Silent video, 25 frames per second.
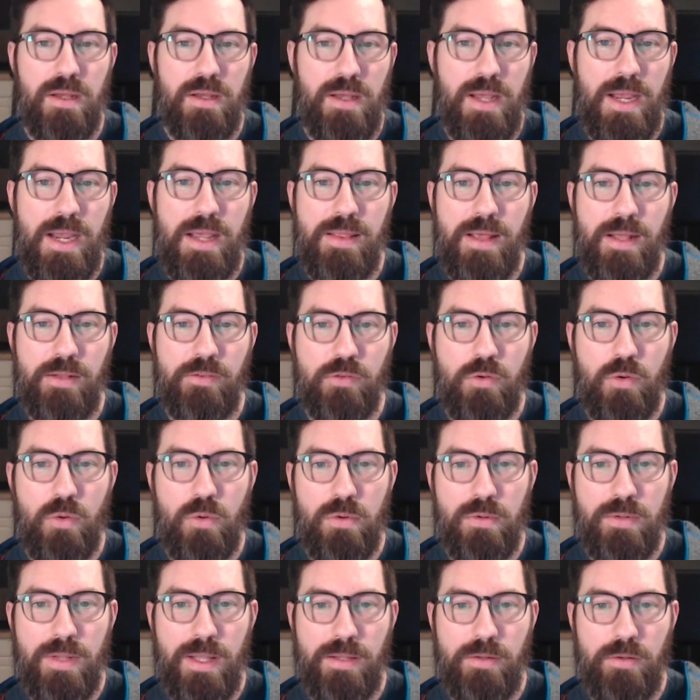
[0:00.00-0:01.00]
Hey, that's
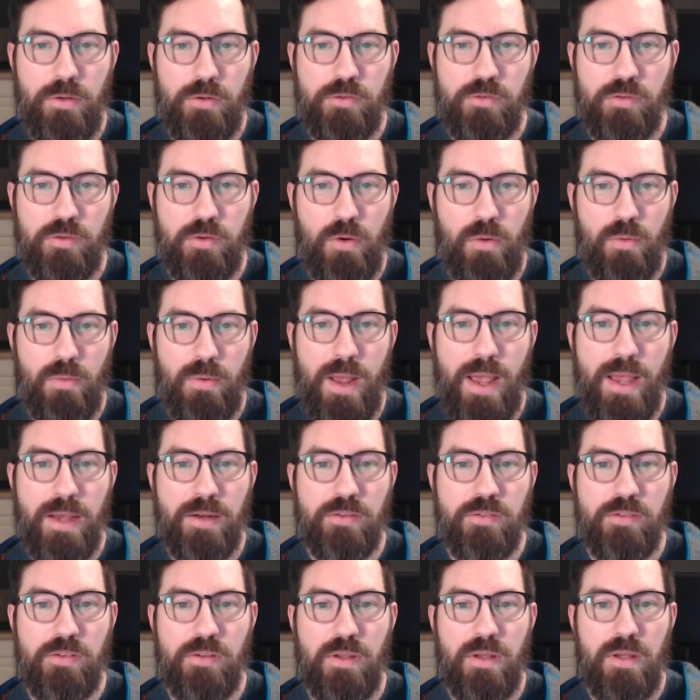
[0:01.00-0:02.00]
cool. That looks
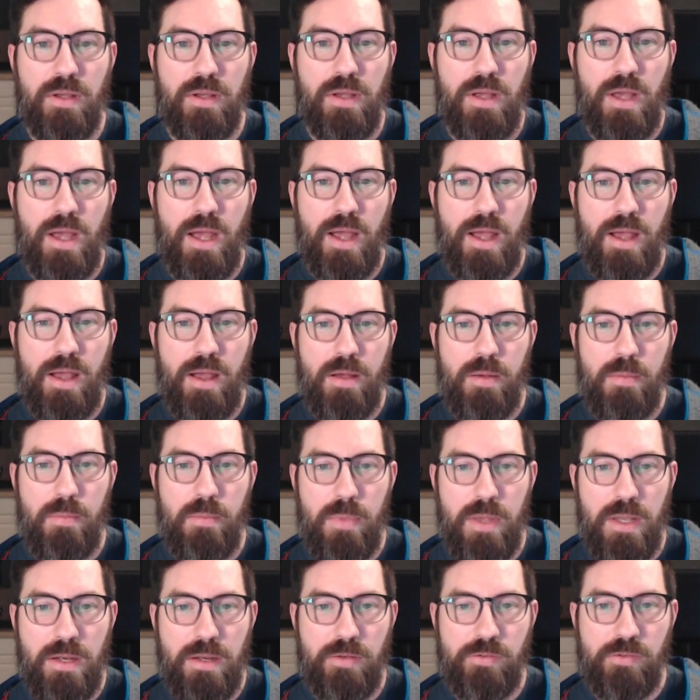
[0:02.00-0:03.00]
correct.
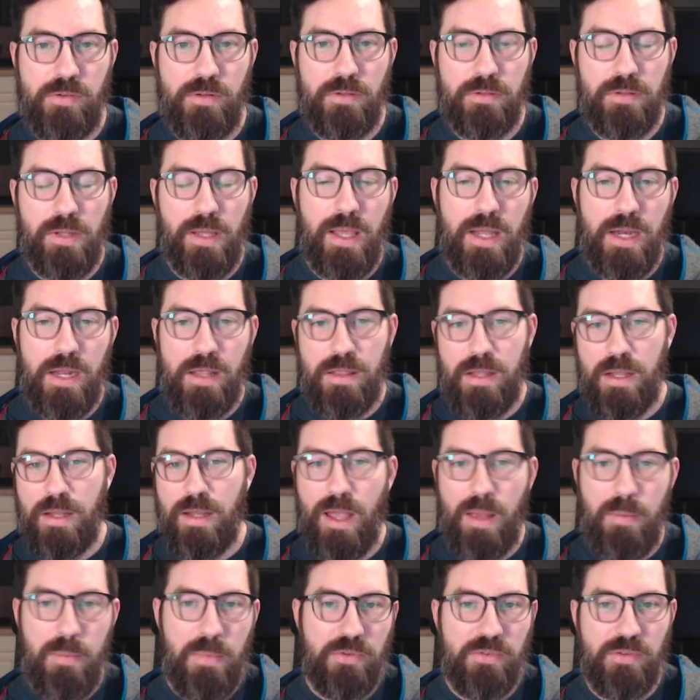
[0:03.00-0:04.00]
Um, it doesn't look like anything
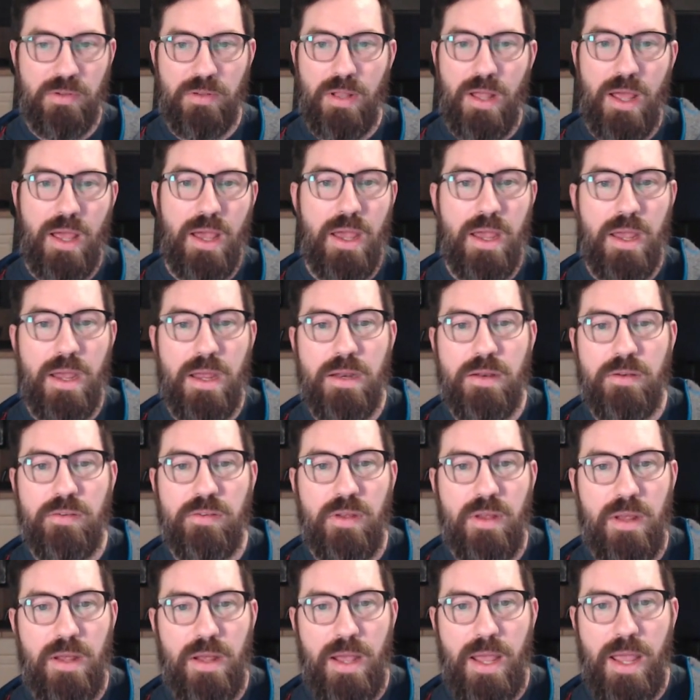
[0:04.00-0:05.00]
got misaligned.
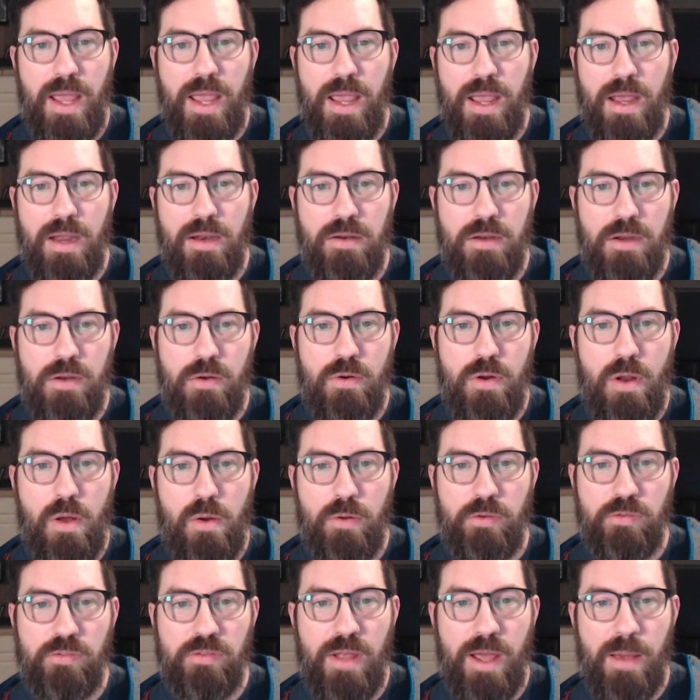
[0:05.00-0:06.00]
And you
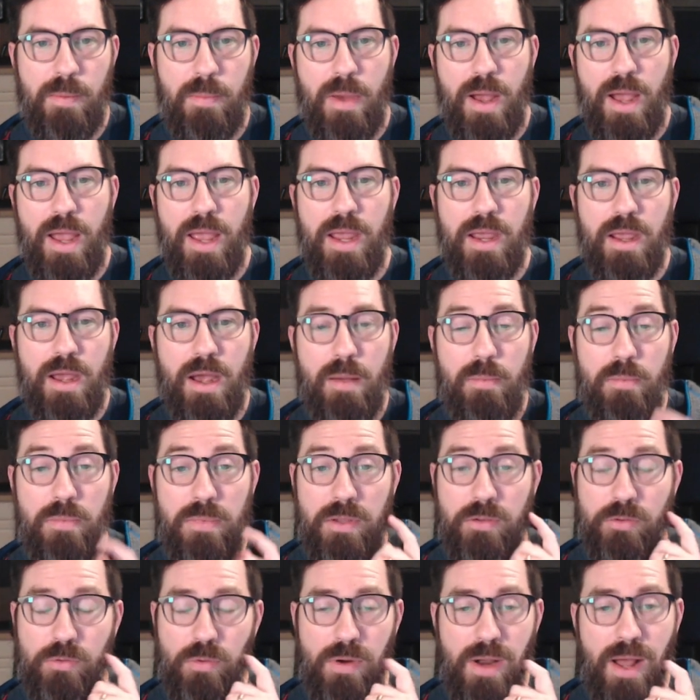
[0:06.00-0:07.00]
notice that my, um,
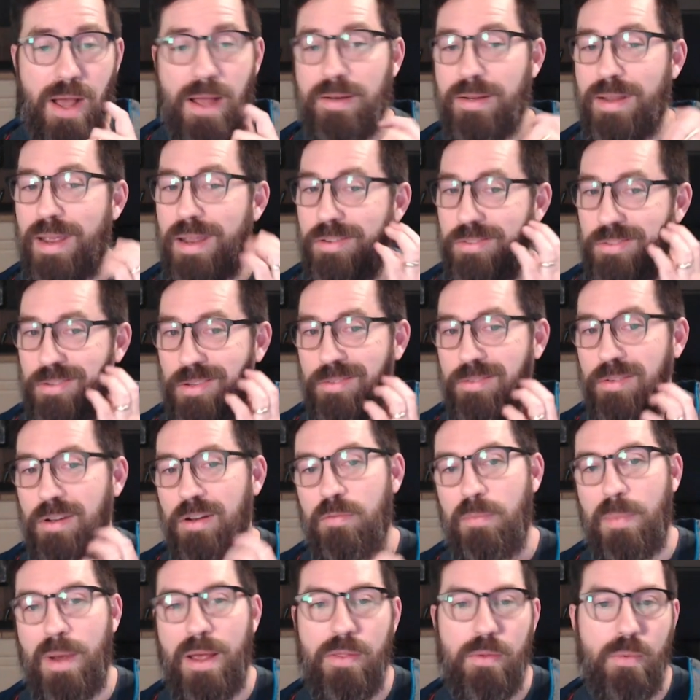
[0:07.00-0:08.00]
these are not case
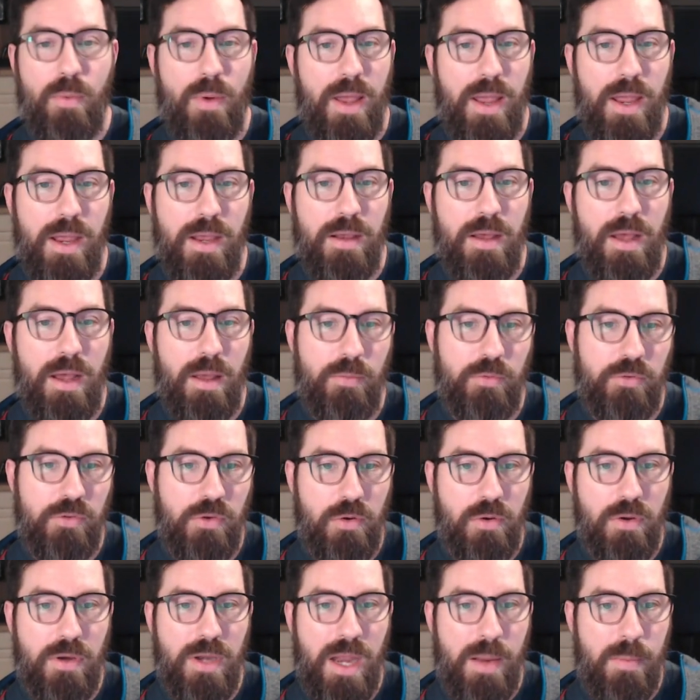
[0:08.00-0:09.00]
sensitive, by the way, um, so you
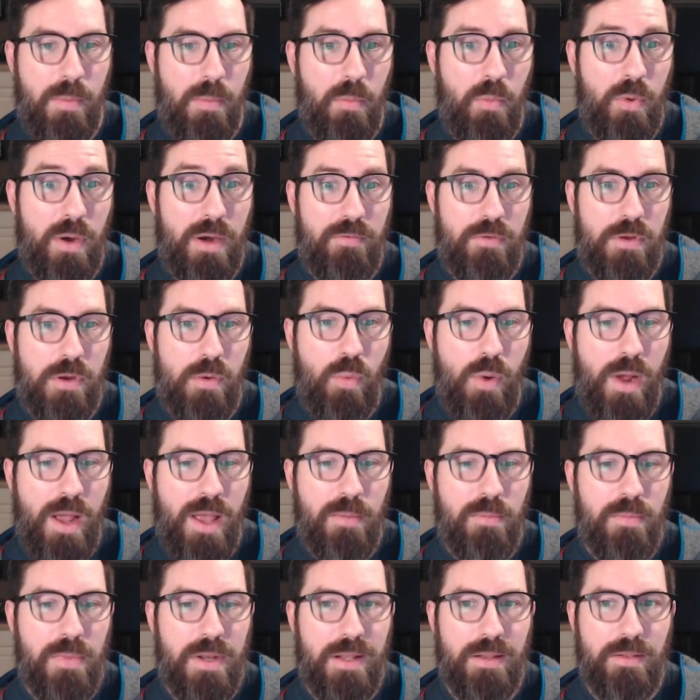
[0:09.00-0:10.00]
can name them whatever you
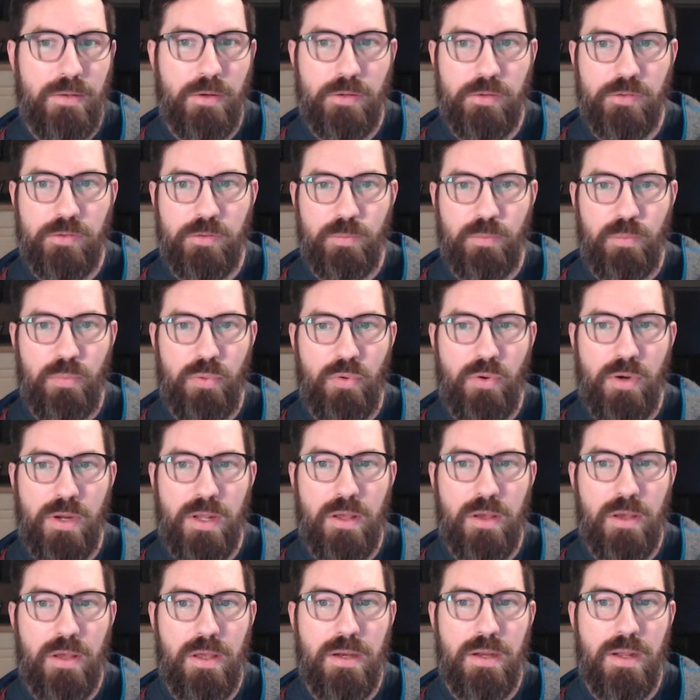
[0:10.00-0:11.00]
want, but it looks pretty
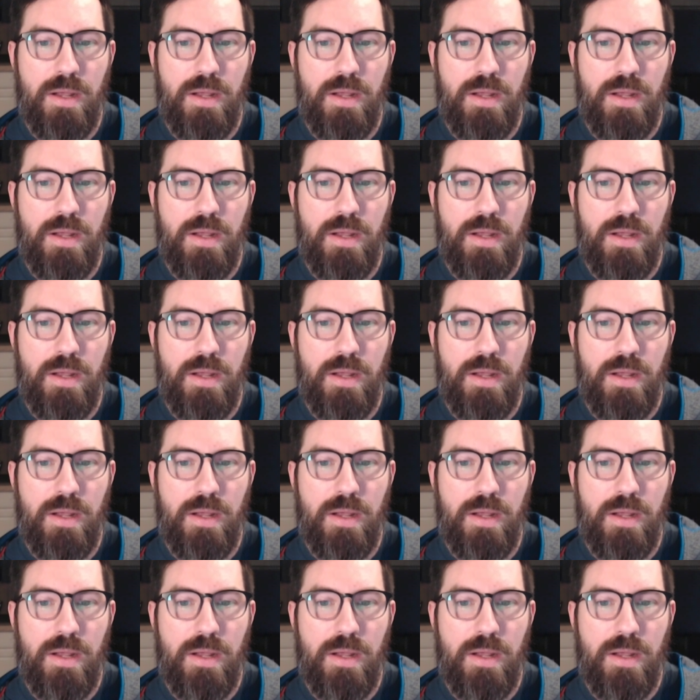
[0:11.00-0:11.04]
good.